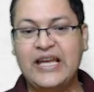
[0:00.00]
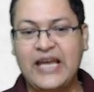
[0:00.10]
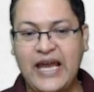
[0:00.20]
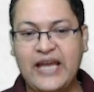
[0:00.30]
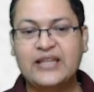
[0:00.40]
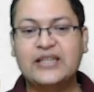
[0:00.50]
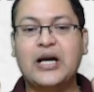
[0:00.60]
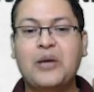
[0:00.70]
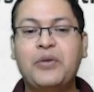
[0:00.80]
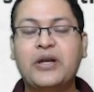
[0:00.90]
And in
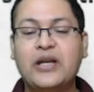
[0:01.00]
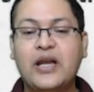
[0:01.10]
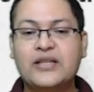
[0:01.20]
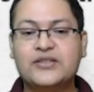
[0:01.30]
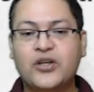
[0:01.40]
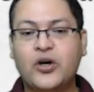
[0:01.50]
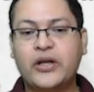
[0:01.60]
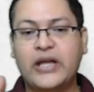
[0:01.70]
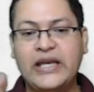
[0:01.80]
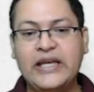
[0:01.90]
the upper class
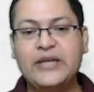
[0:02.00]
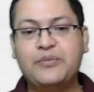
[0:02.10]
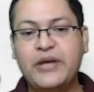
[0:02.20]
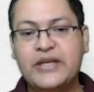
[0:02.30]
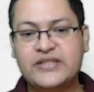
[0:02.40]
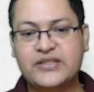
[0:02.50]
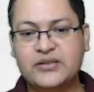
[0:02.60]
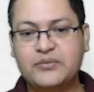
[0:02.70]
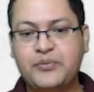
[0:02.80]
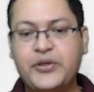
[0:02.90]
or elite based
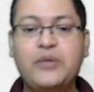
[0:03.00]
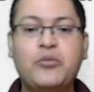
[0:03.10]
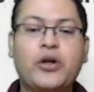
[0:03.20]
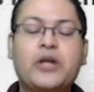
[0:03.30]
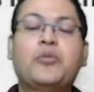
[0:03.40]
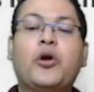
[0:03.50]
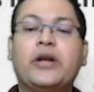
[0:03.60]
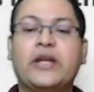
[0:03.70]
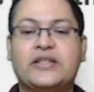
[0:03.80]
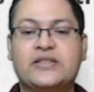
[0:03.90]
pre modern
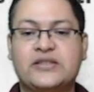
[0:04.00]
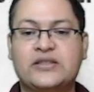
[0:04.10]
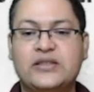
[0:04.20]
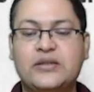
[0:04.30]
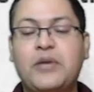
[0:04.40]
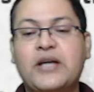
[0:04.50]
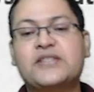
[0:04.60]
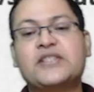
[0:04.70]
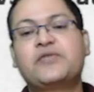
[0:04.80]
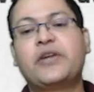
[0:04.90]
politics, the
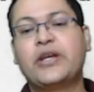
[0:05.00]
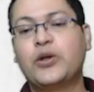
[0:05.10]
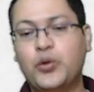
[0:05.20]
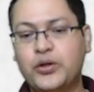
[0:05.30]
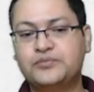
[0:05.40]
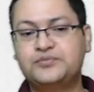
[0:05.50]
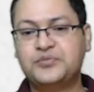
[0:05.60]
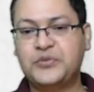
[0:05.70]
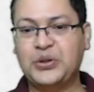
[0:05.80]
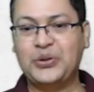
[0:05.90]
masses were ignored.
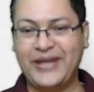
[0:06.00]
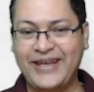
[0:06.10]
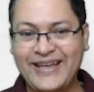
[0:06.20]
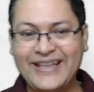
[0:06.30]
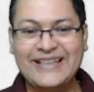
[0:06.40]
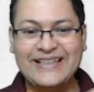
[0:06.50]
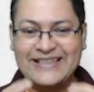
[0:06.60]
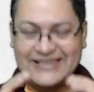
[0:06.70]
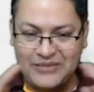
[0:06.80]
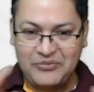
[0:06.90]
Okay,
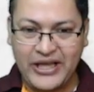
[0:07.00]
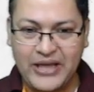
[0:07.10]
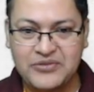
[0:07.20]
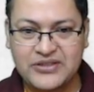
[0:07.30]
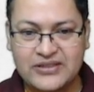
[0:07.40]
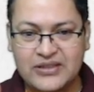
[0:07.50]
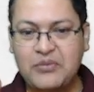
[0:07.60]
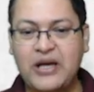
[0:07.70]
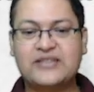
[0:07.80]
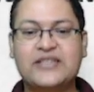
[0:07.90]
sometimes the
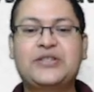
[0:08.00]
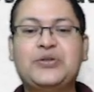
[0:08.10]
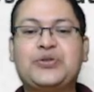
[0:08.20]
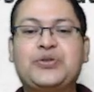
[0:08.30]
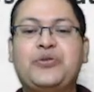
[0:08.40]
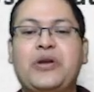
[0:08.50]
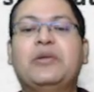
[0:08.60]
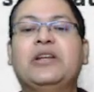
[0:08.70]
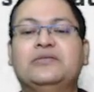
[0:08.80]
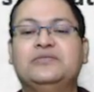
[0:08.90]
masses used to
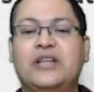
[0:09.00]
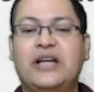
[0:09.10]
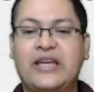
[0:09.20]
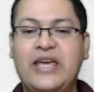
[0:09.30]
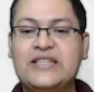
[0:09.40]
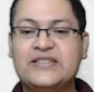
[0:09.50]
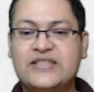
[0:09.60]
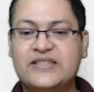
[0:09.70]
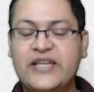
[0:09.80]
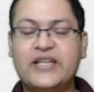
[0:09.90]
rebel against the
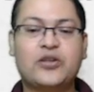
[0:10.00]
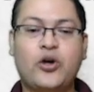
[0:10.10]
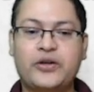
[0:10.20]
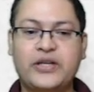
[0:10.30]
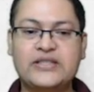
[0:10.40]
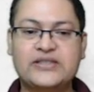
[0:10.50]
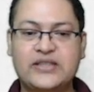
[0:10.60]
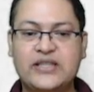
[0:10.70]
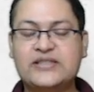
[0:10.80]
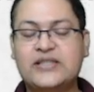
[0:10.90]
state authorities
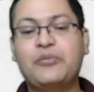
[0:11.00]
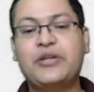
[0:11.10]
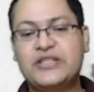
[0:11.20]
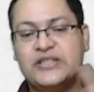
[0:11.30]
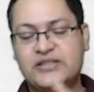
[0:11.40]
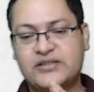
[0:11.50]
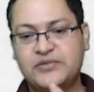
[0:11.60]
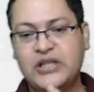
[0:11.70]
in some regions.